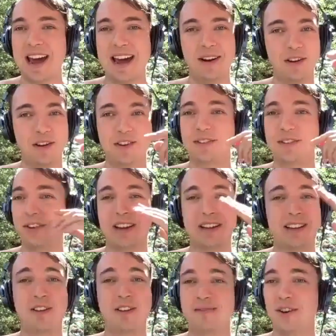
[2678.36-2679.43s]
hours for like
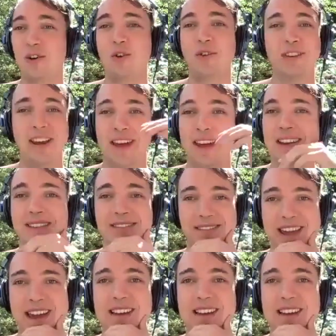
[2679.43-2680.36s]
the whole day. Yeah.